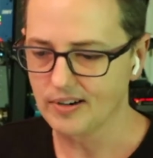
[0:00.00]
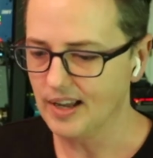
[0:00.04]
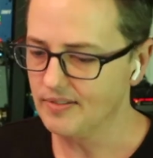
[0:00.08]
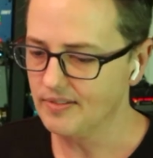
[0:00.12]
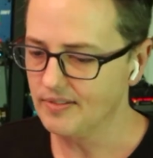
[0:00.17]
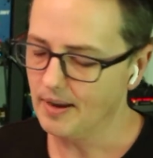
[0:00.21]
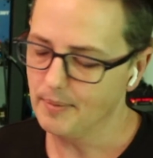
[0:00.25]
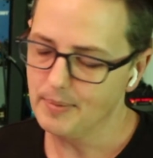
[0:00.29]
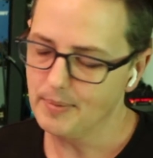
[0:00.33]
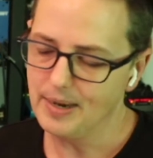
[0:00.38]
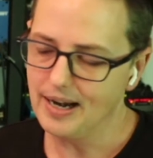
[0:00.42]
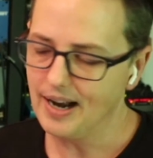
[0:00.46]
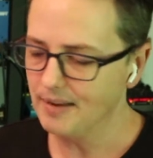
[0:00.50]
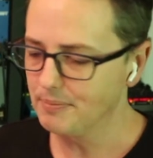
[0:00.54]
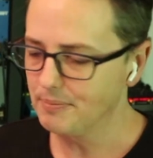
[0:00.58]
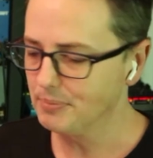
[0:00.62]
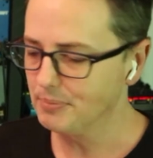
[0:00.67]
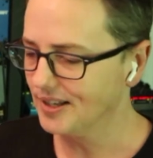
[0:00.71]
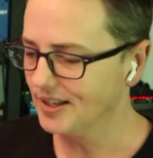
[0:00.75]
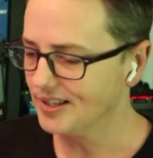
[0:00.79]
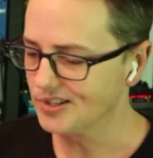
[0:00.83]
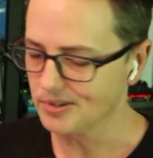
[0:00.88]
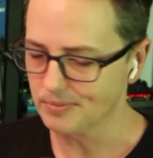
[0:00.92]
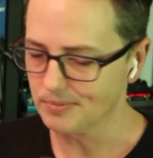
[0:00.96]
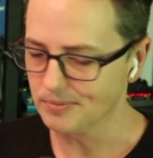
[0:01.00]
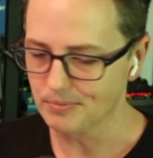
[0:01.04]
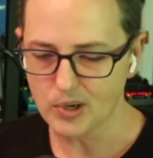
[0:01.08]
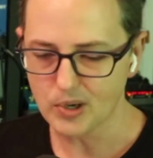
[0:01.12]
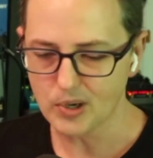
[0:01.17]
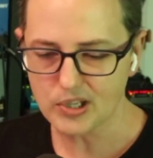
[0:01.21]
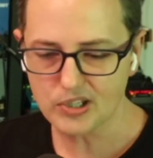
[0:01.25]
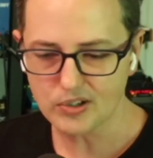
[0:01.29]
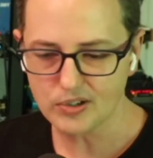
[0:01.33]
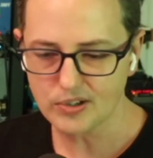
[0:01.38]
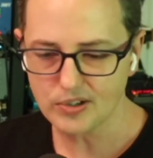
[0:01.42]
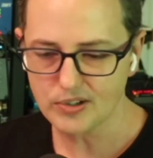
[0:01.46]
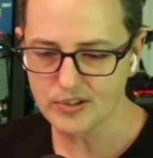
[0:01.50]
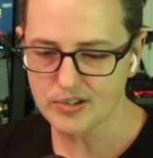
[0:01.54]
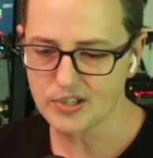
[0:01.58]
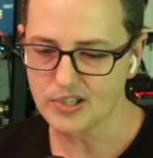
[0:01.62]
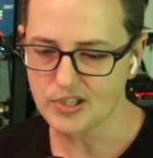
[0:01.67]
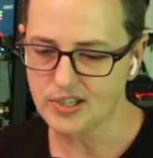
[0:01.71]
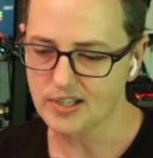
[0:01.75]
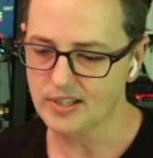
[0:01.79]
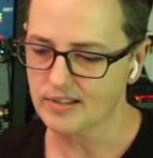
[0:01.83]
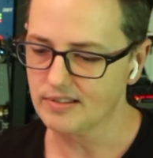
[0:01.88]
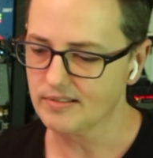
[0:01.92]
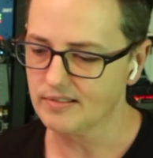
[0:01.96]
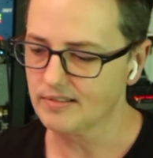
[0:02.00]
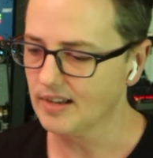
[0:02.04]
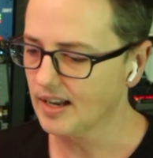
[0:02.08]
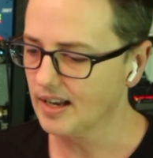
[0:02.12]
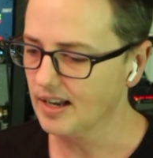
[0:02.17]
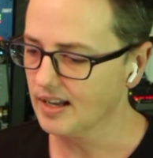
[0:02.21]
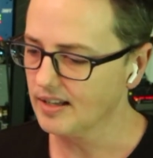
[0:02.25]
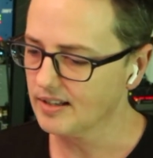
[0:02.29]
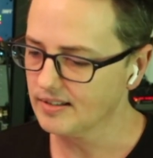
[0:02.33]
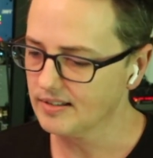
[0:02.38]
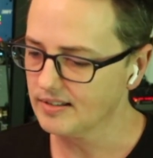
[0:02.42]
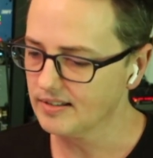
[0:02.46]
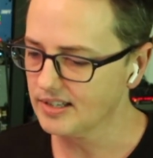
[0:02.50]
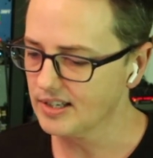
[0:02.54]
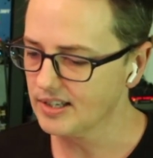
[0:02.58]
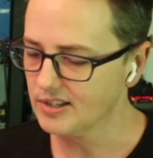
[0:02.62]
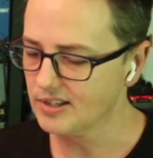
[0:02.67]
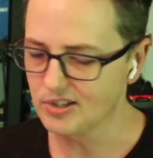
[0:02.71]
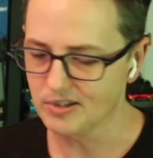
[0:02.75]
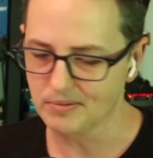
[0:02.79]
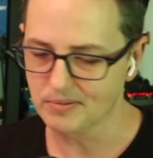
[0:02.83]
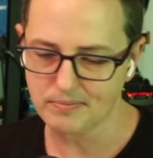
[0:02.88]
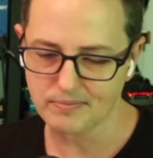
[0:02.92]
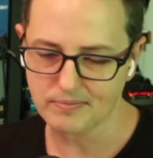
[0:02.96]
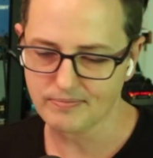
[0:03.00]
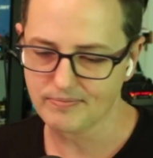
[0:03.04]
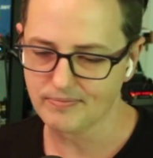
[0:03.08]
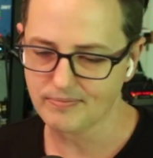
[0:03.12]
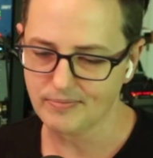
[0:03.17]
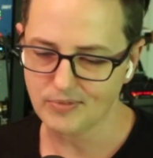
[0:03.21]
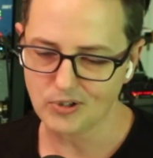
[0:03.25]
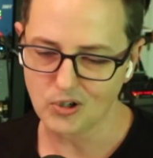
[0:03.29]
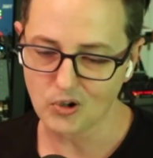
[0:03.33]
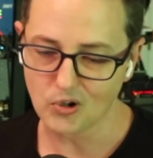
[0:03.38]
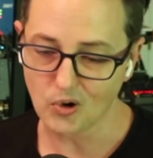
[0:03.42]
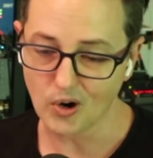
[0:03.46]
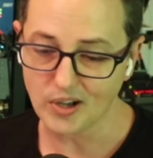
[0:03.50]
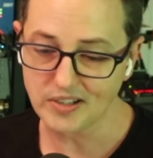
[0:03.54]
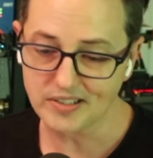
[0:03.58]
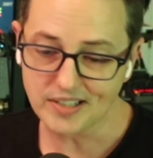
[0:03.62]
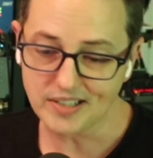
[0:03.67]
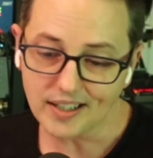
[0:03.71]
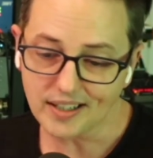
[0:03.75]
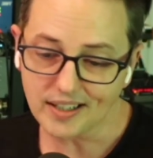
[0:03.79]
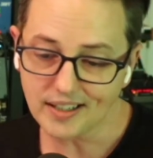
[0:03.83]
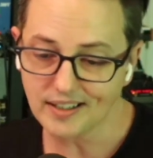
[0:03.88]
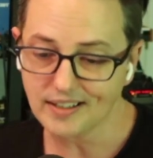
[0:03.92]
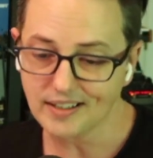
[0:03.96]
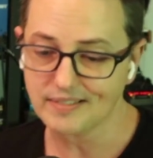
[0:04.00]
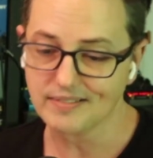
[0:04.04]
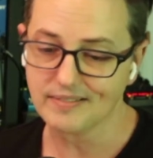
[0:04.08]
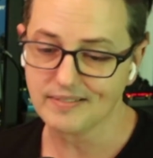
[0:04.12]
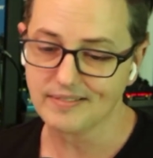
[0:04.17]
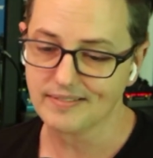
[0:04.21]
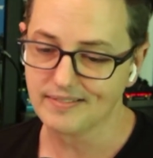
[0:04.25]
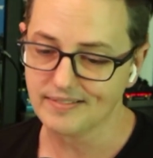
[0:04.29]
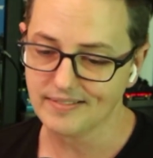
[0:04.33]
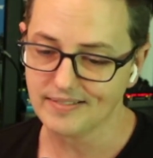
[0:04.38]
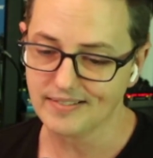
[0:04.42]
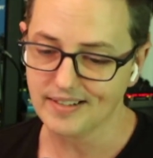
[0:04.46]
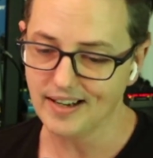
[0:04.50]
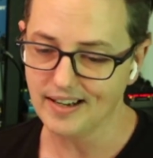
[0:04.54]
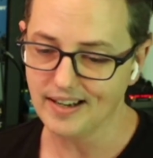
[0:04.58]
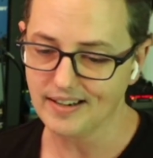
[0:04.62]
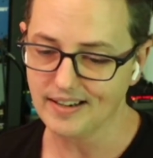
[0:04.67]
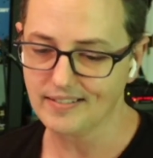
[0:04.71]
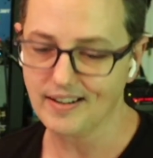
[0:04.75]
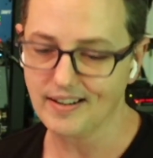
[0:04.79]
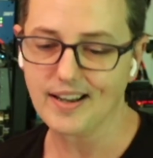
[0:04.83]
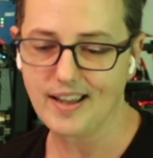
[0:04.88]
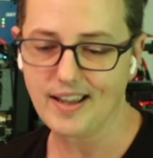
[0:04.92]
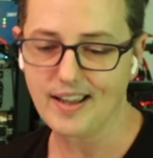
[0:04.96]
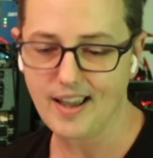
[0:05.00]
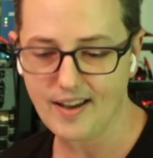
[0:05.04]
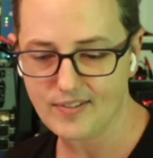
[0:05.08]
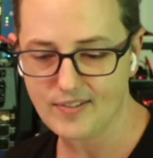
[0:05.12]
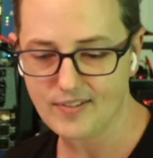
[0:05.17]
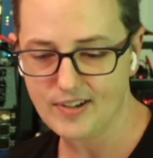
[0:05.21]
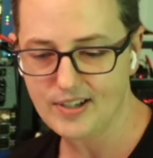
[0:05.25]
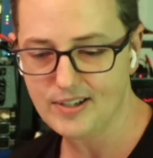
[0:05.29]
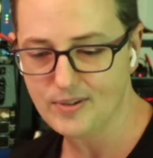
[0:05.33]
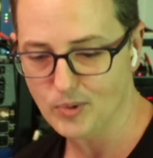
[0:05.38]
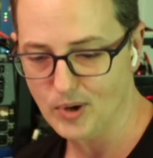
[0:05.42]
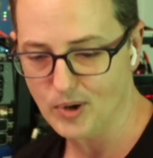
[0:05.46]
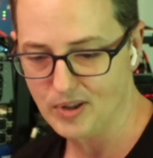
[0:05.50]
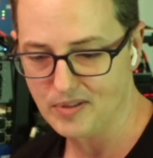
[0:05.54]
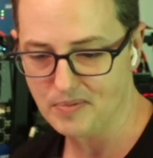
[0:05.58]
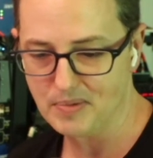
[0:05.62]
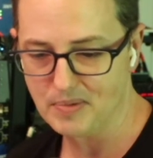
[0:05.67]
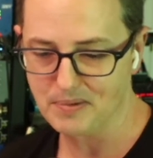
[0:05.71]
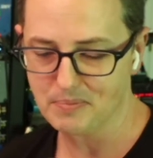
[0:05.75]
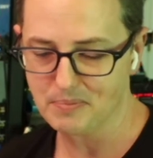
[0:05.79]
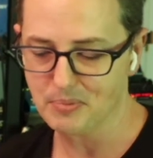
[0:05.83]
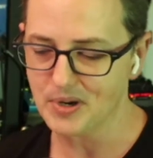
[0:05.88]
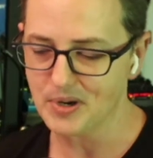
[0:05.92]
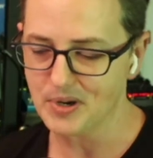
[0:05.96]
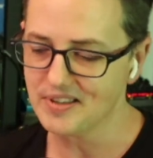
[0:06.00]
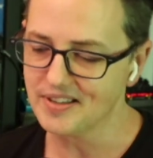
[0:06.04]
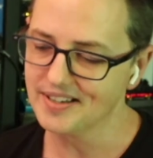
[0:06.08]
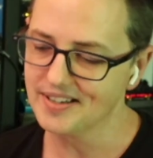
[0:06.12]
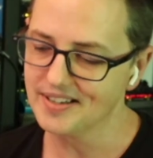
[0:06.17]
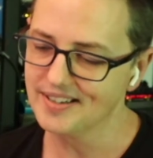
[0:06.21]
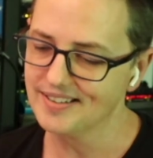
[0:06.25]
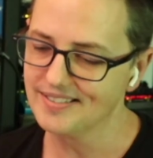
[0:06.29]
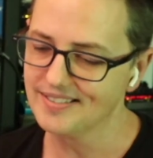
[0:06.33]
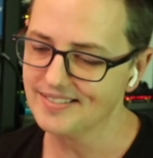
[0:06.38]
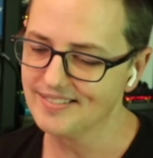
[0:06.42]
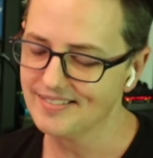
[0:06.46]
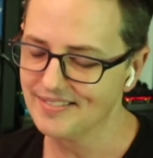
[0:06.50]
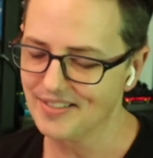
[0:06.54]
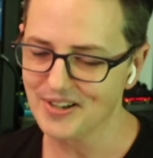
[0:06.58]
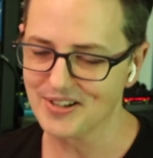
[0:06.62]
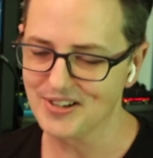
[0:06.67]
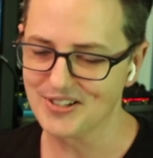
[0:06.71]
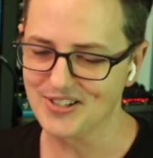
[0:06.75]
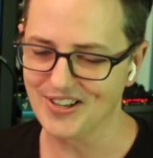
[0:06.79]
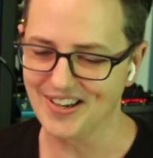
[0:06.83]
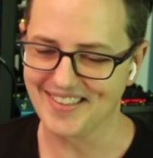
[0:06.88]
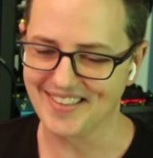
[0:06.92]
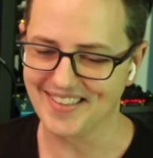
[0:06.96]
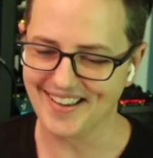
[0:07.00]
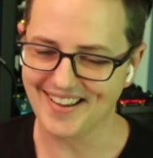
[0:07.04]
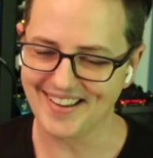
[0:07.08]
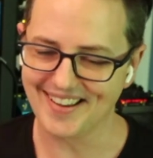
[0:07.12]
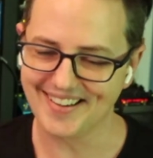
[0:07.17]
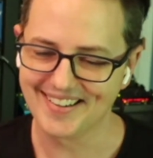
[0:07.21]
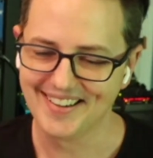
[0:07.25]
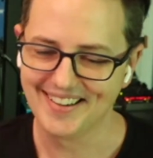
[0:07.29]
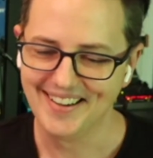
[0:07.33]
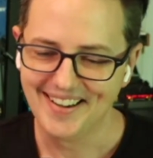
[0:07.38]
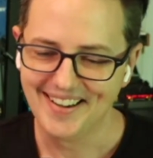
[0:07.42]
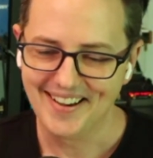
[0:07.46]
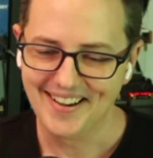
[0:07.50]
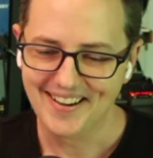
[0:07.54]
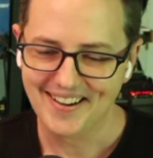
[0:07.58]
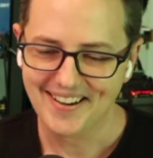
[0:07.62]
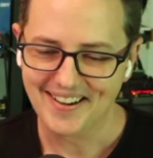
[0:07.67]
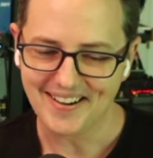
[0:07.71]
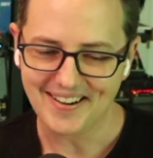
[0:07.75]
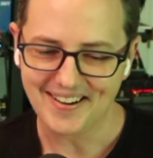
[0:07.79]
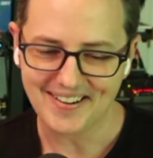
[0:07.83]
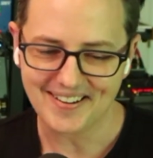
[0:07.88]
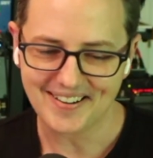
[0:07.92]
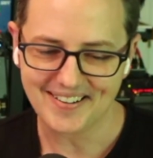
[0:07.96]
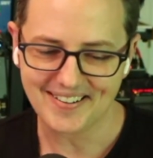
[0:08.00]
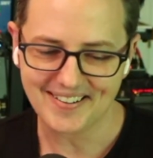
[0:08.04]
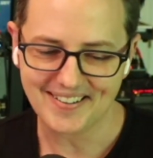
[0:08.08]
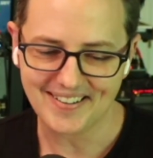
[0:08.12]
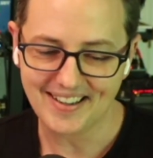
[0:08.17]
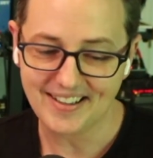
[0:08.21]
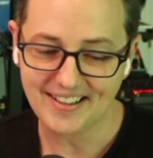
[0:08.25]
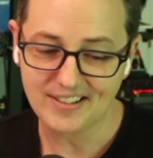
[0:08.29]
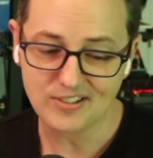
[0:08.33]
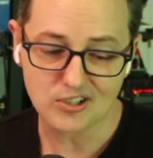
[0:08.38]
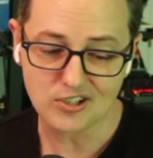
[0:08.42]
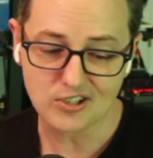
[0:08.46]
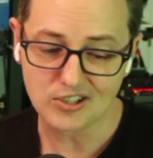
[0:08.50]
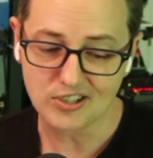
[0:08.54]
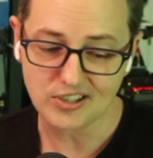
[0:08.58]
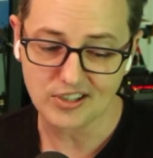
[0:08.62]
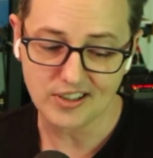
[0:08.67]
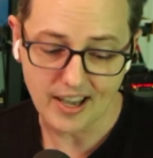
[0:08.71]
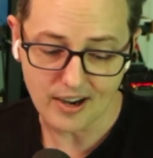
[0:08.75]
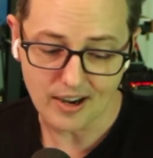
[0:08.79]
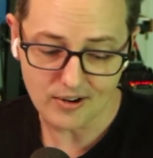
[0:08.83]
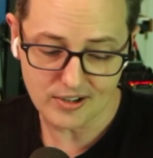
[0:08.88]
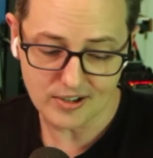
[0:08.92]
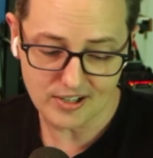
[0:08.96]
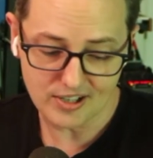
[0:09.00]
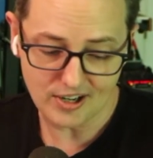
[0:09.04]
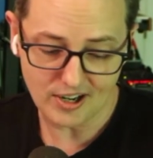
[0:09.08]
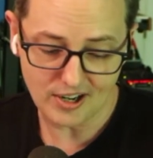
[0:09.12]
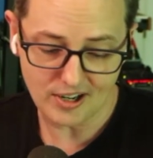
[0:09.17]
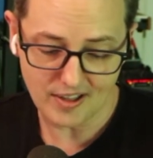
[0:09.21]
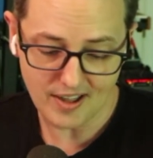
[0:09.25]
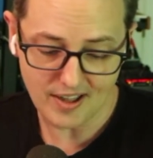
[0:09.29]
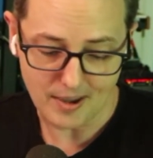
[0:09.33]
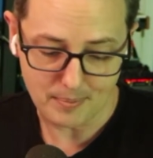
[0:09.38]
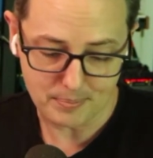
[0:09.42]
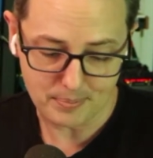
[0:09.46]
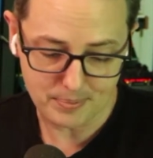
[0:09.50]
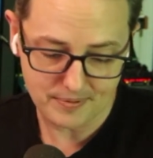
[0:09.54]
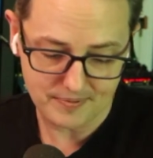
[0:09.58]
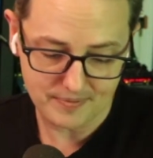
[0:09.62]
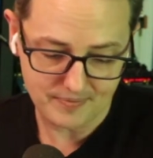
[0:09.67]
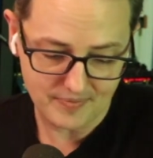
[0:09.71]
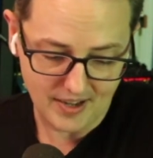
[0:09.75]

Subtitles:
And I mean, I played some whistles and did some grunting and like heavy rhythmic breathing and things like that, and just layered it all up.